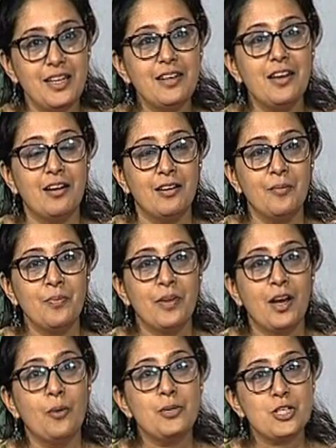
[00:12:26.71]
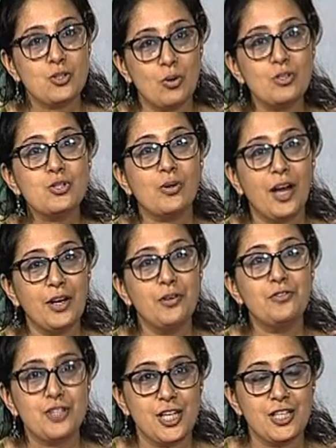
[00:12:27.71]
India which is also
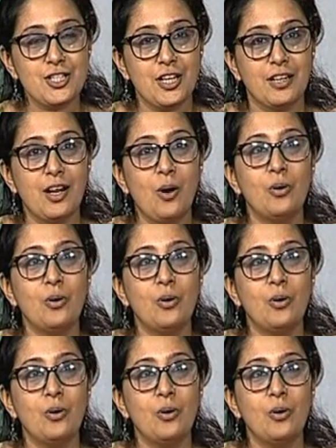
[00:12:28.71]
kind of changing.